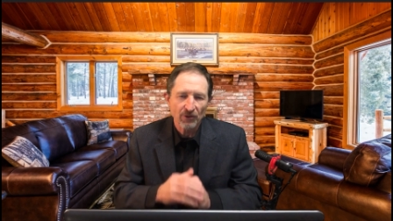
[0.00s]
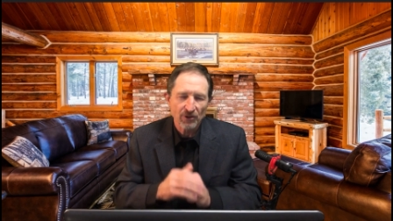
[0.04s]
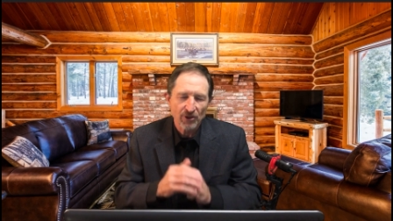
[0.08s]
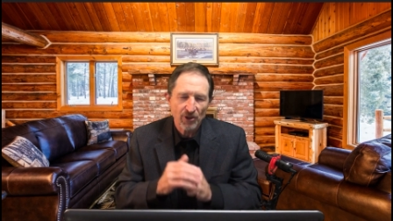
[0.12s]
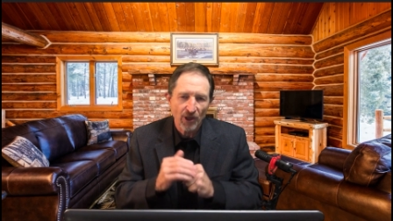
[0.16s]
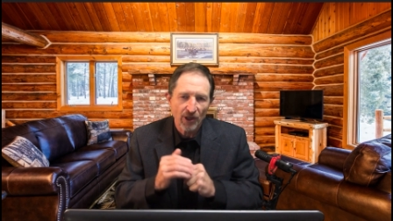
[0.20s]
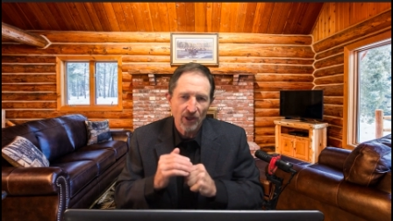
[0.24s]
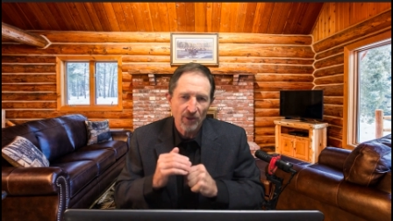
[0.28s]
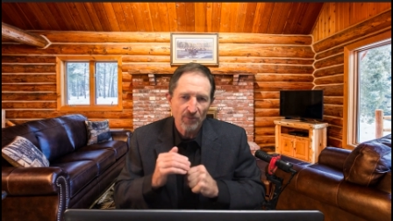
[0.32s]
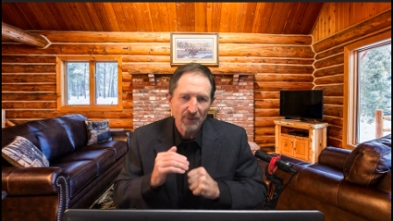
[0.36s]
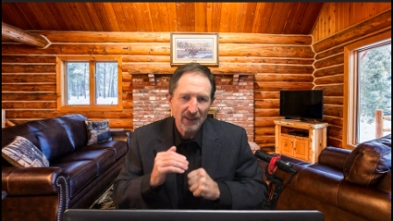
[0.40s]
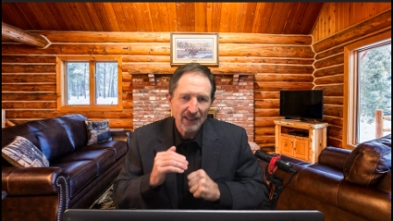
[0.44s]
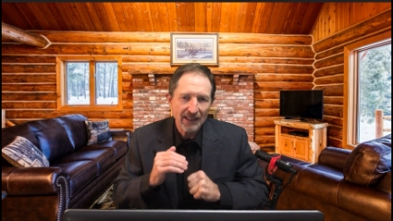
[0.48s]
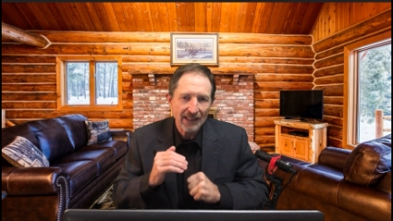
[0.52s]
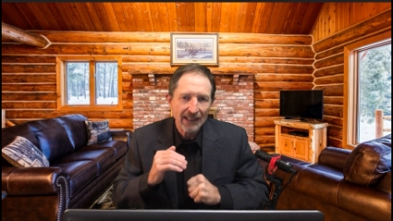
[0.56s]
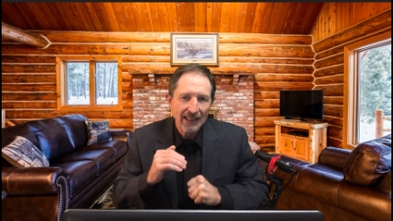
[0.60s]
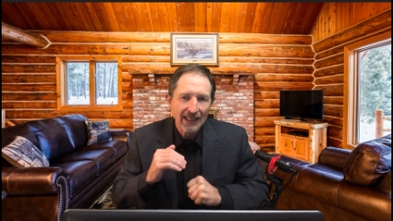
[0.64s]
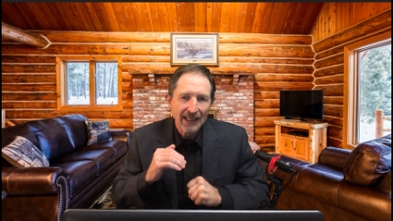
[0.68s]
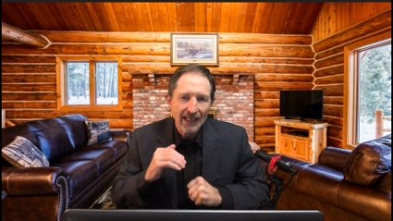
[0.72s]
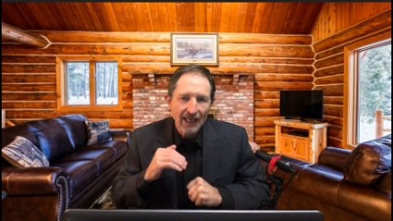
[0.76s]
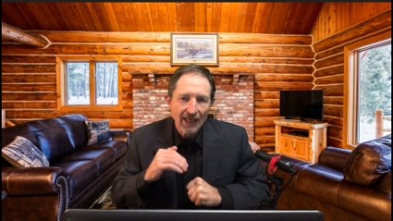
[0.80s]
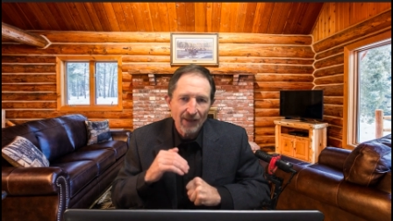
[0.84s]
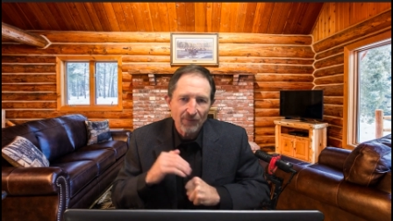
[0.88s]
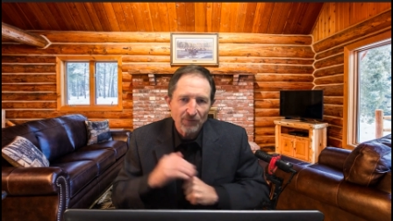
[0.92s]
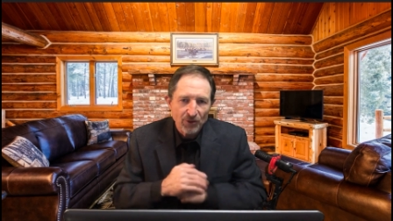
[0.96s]
It's going to be
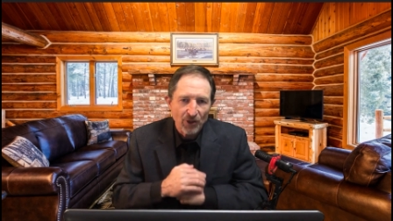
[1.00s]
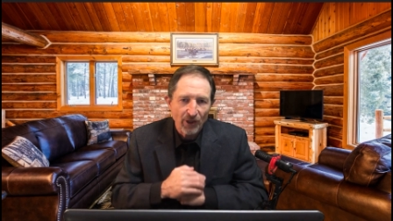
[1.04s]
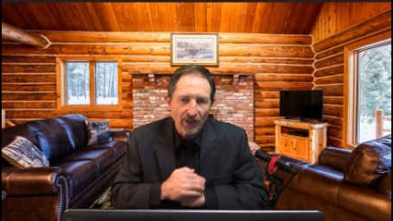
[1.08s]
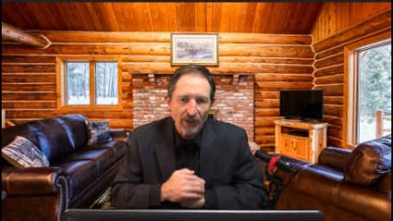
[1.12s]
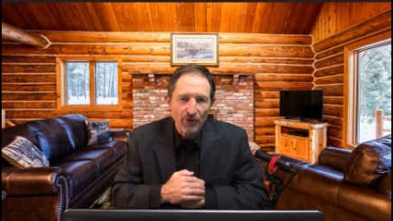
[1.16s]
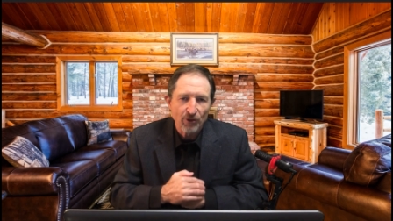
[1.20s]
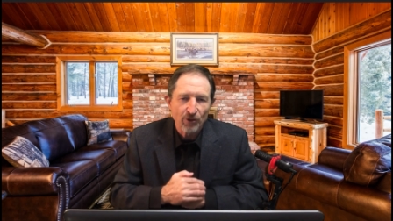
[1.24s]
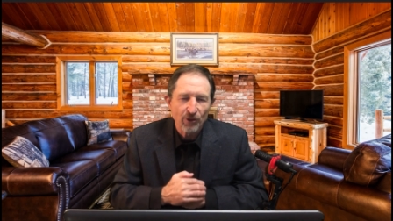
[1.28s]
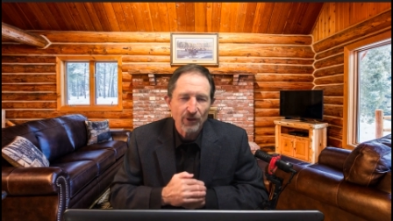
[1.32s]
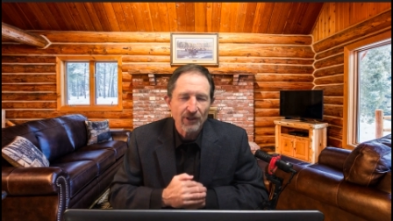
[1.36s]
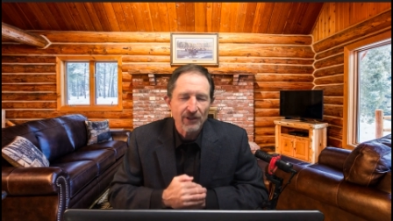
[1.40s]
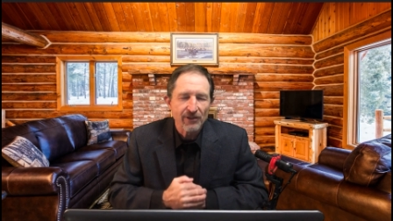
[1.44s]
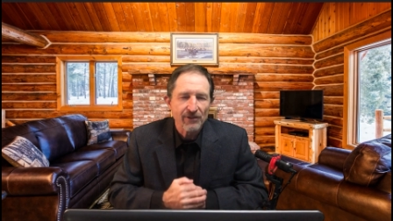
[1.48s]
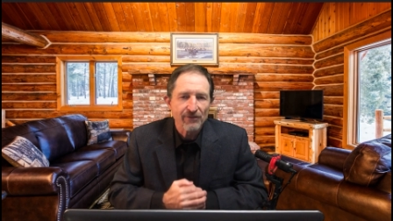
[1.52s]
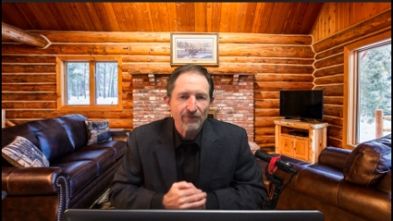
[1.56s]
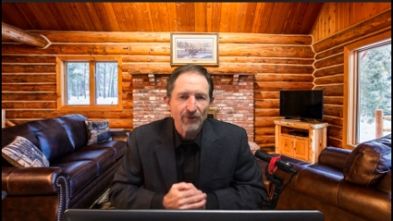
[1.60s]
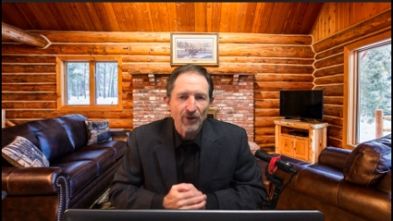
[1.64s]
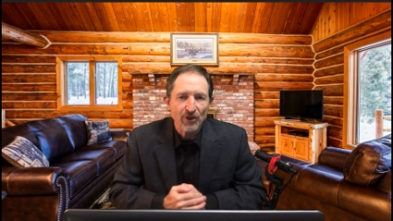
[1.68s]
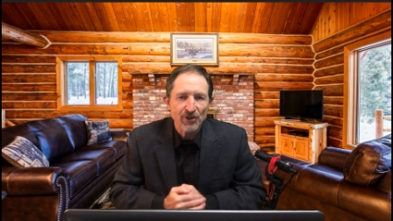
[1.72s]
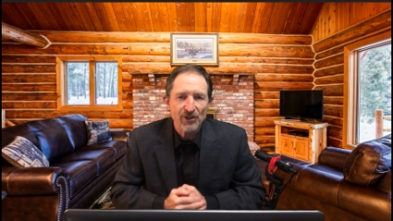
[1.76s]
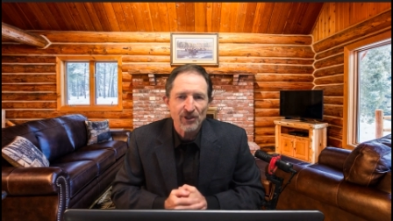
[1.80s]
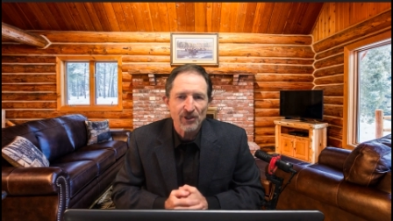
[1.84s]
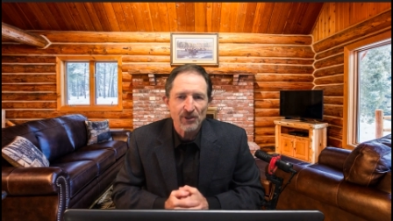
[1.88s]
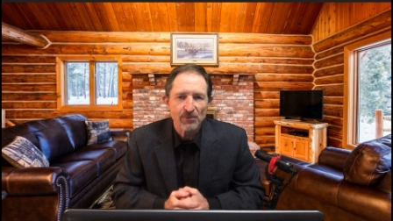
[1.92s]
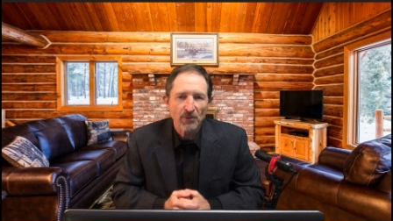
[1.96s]
trying to do it as
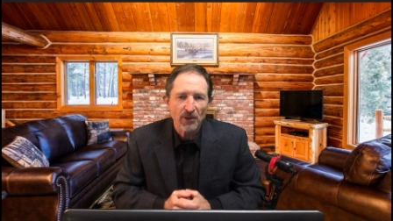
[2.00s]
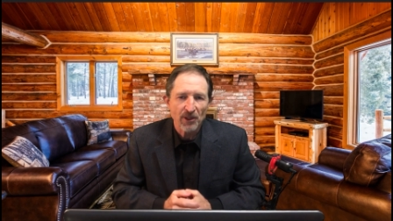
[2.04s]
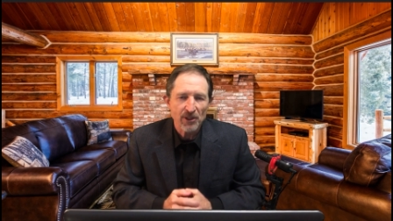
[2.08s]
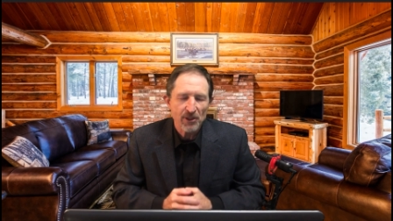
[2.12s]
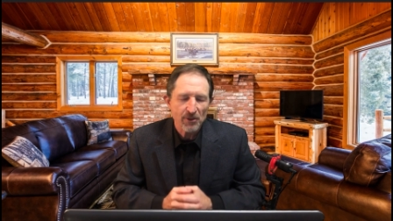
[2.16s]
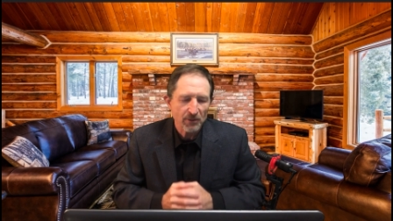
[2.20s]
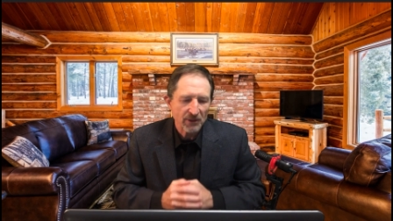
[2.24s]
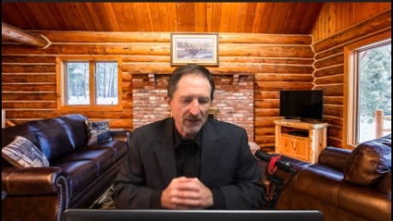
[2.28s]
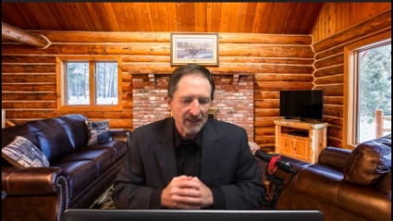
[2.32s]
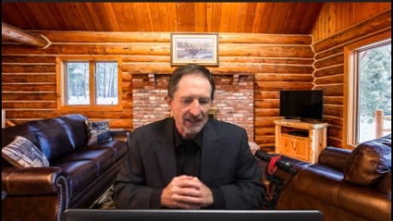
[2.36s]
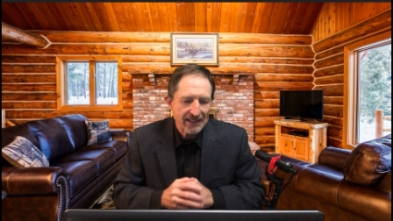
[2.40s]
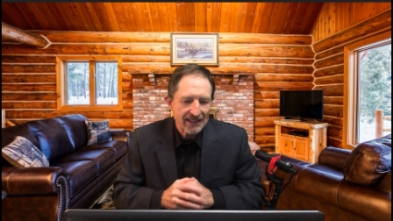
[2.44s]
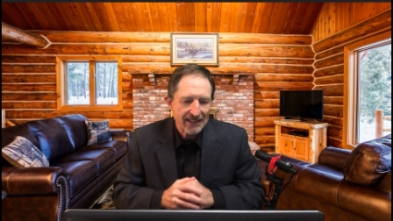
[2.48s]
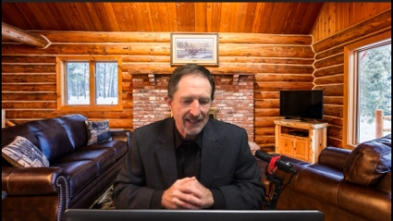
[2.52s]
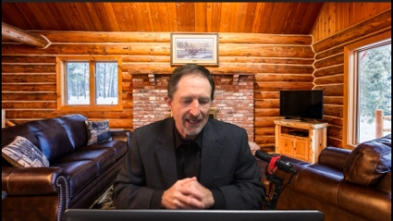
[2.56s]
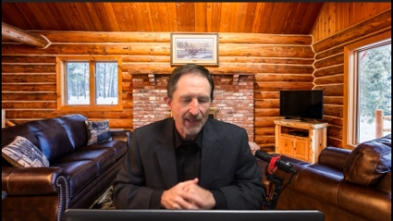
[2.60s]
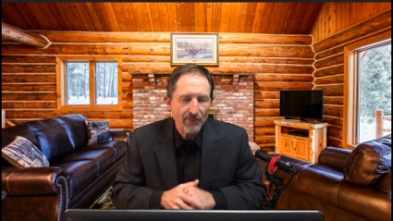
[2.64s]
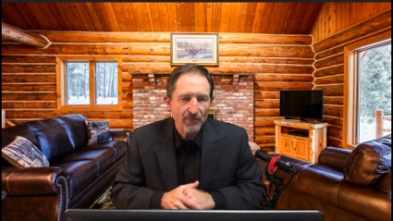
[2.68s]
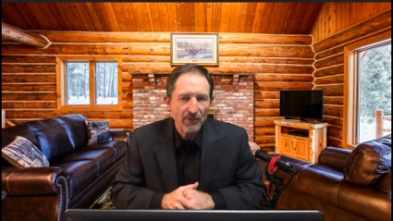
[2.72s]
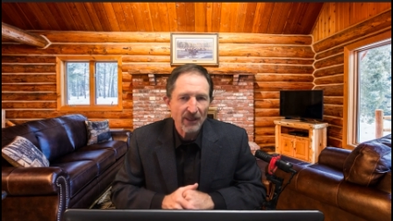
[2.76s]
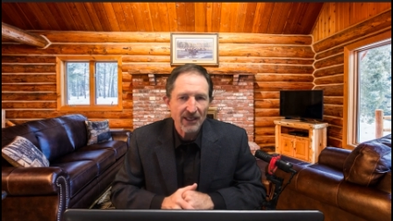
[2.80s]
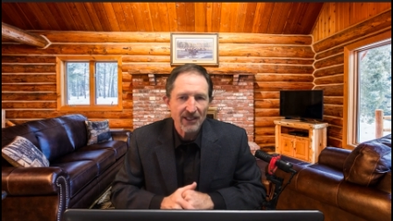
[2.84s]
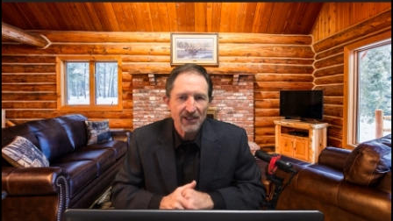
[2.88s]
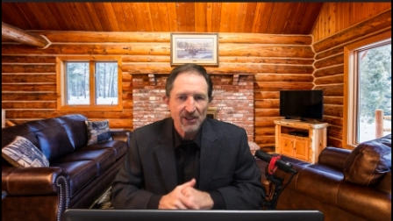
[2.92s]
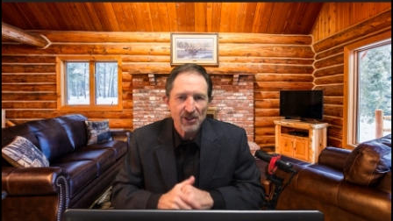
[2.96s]
fast as possible in
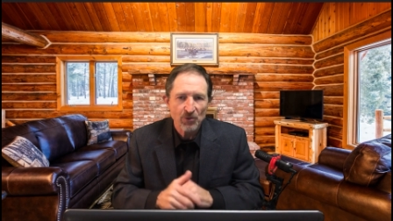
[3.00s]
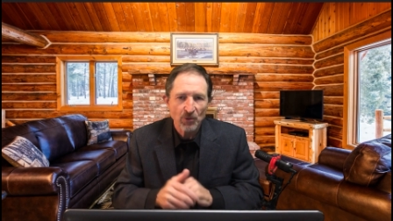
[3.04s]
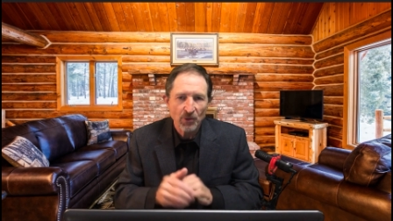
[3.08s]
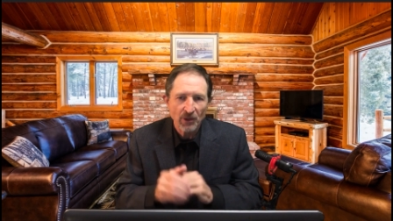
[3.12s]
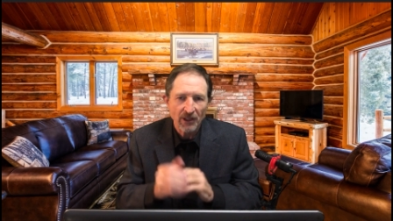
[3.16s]
10 minutes.